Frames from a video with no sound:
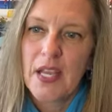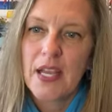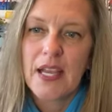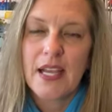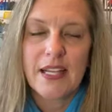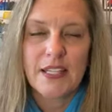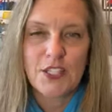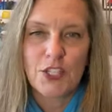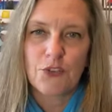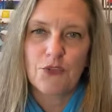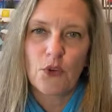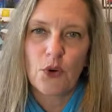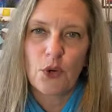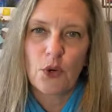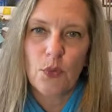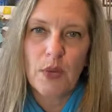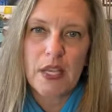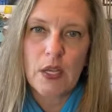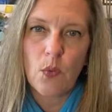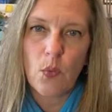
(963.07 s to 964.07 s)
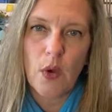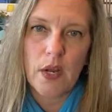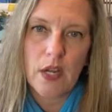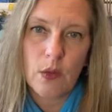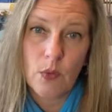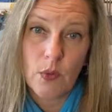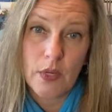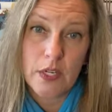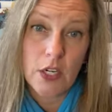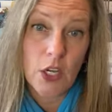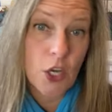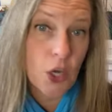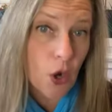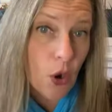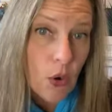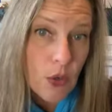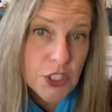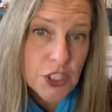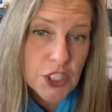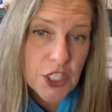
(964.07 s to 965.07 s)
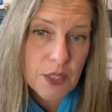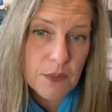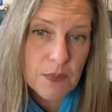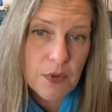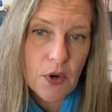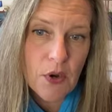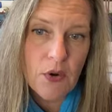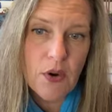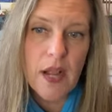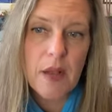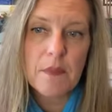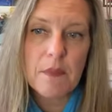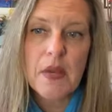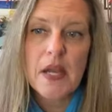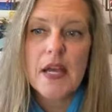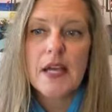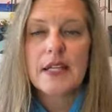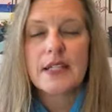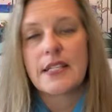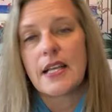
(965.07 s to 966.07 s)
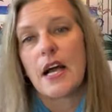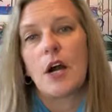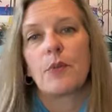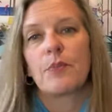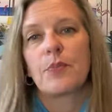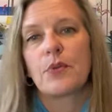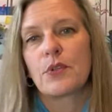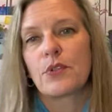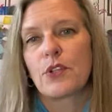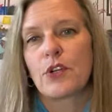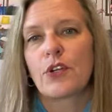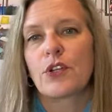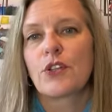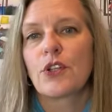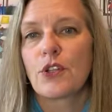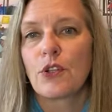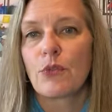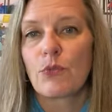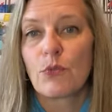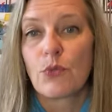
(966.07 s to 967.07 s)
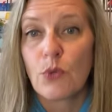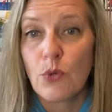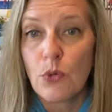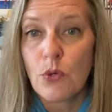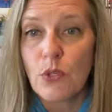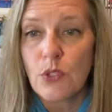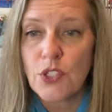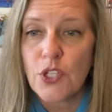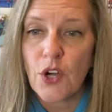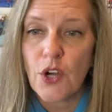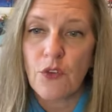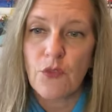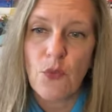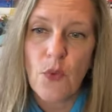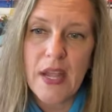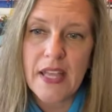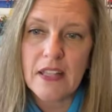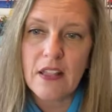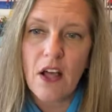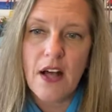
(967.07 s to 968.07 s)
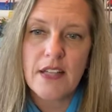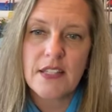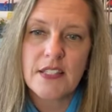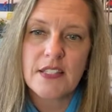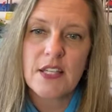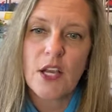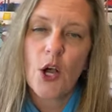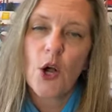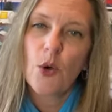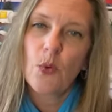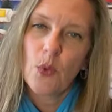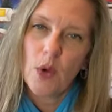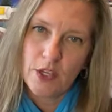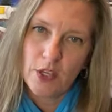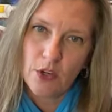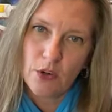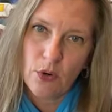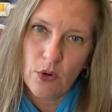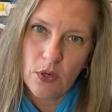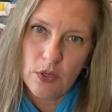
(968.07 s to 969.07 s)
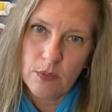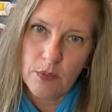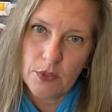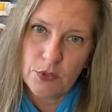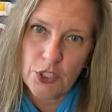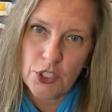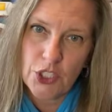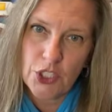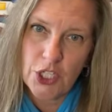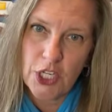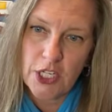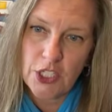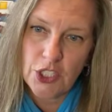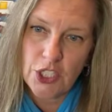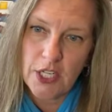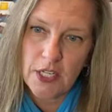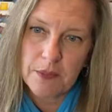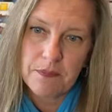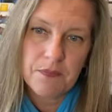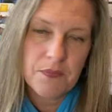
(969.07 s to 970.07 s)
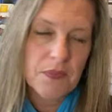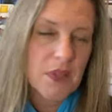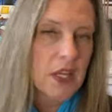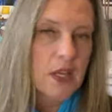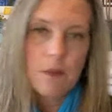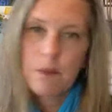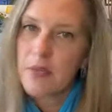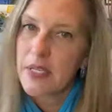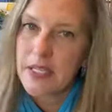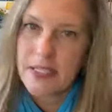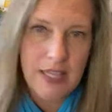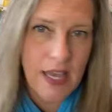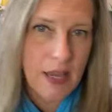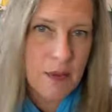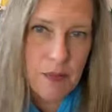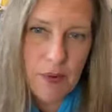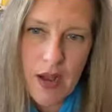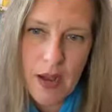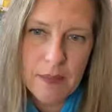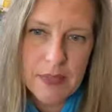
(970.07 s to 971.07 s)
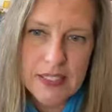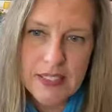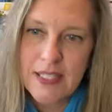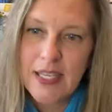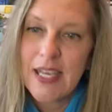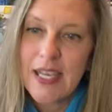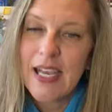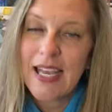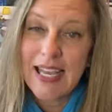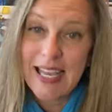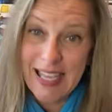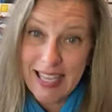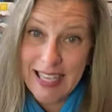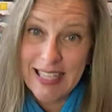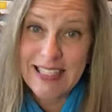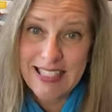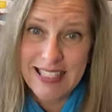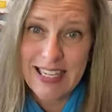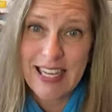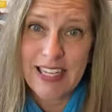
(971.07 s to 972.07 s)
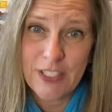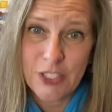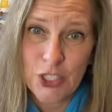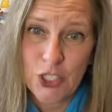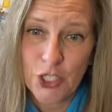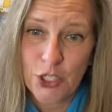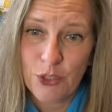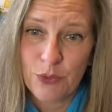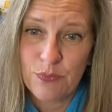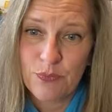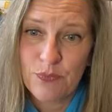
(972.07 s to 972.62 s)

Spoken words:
It's a 4-week one-on-one coaching program to help you learn the rules of weight loss while your hormones are changing. Because I promise, it's not you.